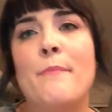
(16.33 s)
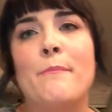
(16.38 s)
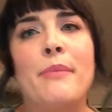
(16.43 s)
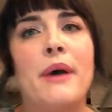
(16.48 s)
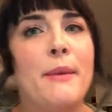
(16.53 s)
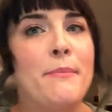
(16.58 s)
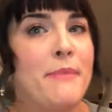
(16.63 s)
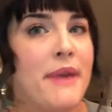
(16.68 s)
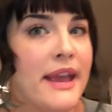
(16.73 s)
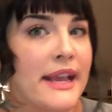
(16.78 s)

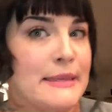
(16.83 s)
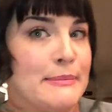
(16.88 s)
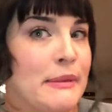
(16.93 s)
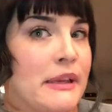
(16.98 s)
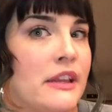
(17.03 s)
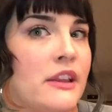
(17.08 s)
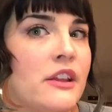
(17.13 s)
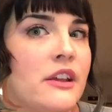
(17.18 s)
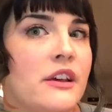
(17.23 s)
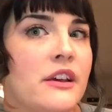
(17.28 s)
but makes
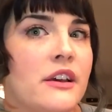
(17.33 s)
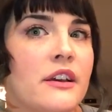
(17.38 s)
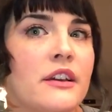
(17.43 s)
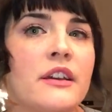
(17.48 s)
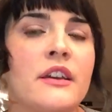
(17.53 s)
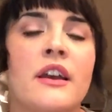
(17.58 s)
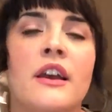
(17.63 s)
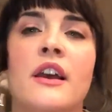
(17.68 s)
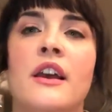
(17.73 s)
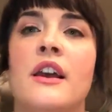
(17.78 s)
me look
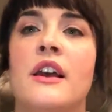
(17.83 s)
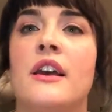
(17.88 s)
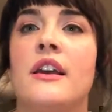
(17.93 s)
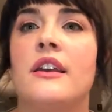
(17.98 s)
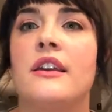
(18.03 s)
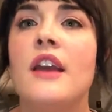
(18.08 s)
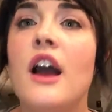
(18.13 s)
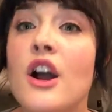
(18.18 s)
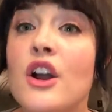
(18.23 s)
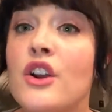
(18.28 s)

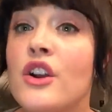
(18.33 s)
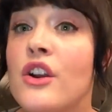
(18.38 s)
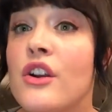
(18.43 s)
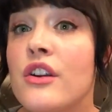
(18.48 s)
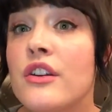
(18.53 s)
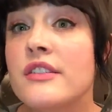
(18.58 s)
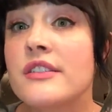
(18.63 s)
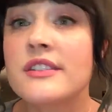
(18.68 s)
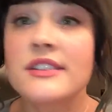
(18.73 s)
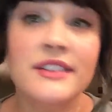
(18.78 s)

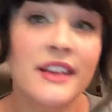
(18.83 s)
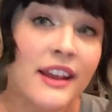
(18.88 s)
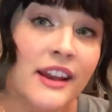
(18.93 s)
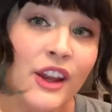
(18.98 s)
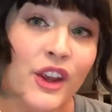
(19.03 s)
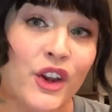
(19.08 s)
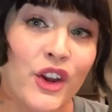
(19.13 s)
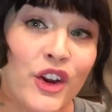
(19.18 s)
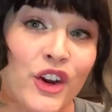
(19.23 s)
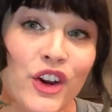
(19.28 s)
younger,
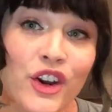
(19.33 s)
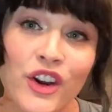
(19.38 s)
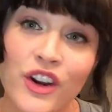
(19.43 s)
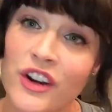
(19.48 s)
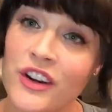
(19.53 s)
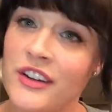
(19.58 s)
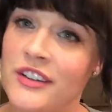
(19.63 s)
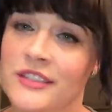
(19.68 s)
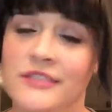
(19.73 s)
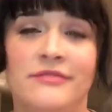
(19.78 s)
skinnier,